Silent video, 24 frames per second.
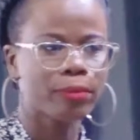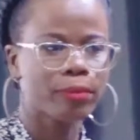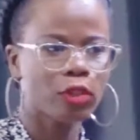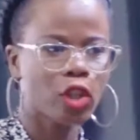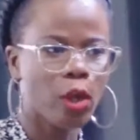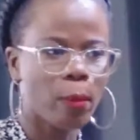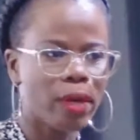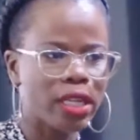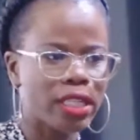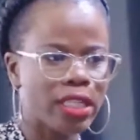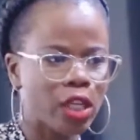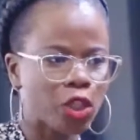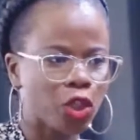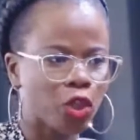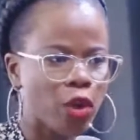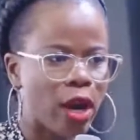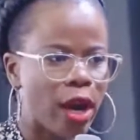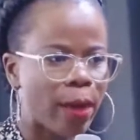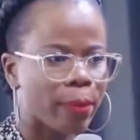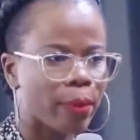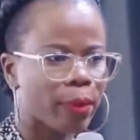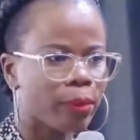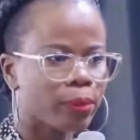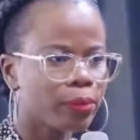Somebody say
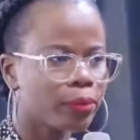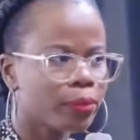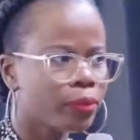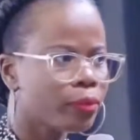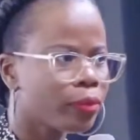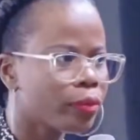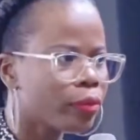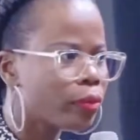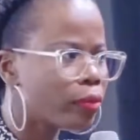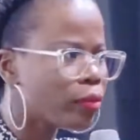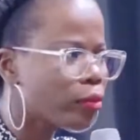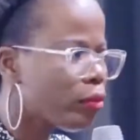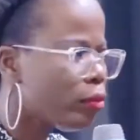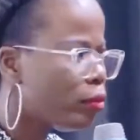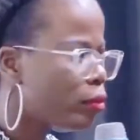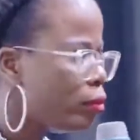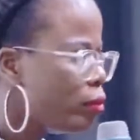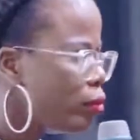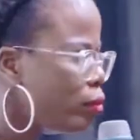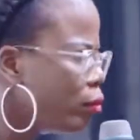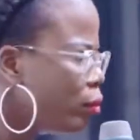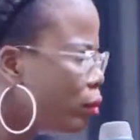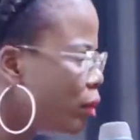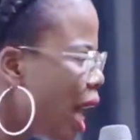trap.
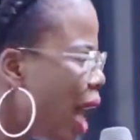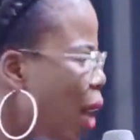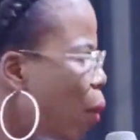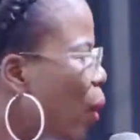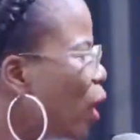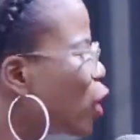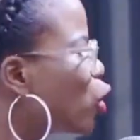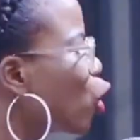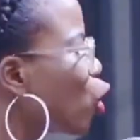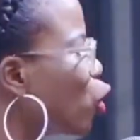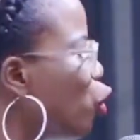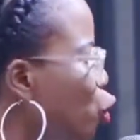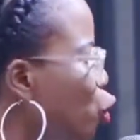I went on